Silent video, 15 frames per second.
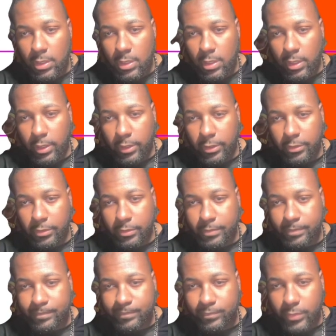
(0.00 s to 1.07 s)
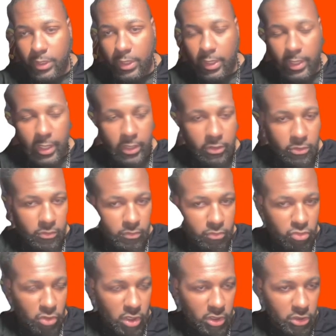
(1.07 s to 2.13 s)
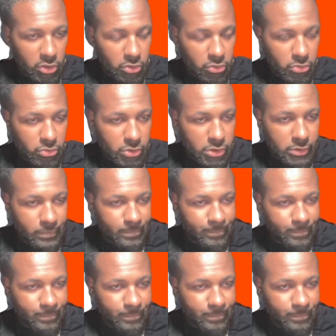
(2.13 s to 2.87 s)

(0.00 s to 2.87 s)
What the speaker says: But yeah, Adam, Broncos